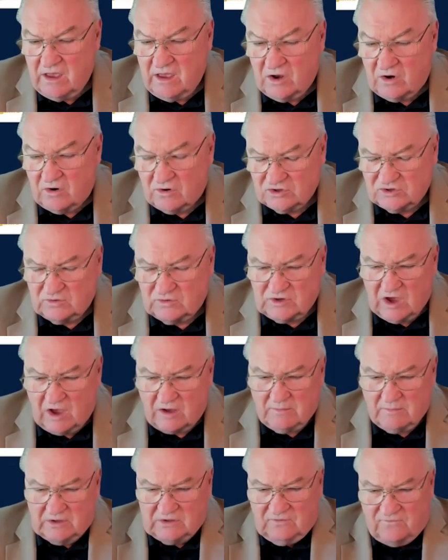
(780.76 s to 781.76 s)
And as you were
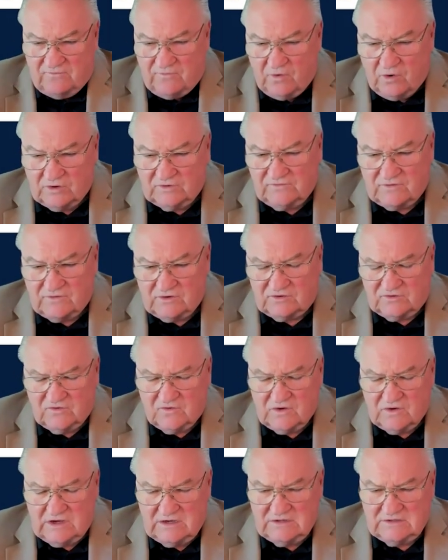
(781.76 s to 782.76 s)
talking about the forest for the
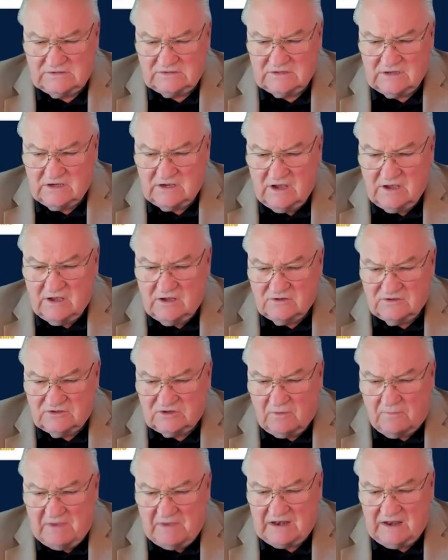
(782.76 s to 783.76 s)
trees,
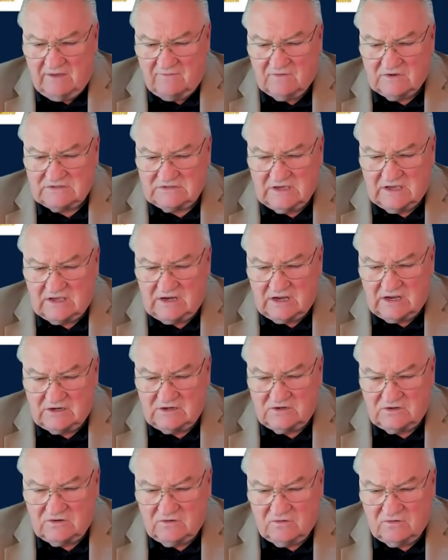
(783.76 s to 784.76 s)
so many of us get
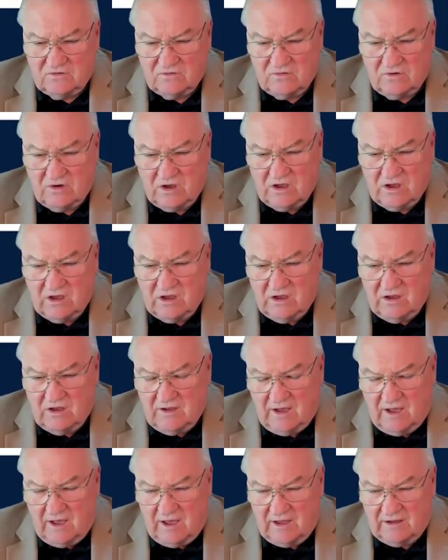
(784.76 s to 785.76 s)
into
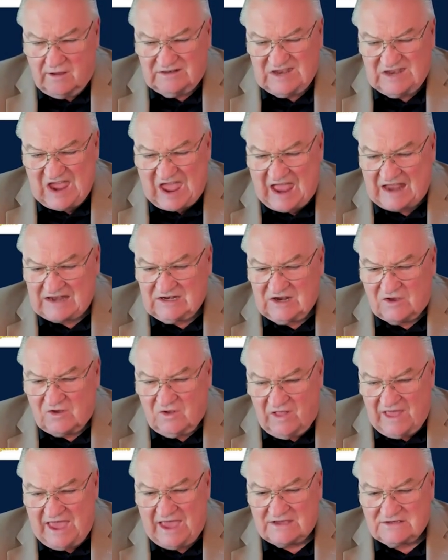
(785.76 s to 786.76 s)

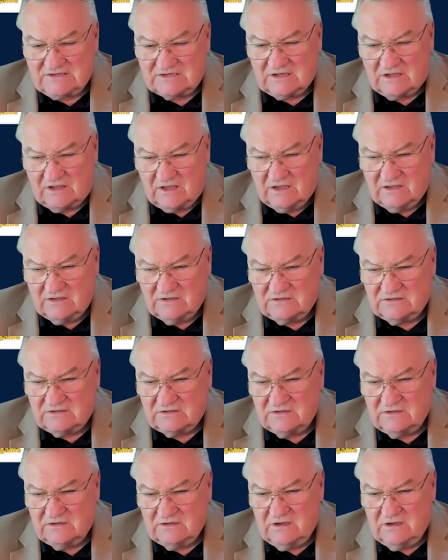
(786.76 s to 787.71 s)
tactical excellence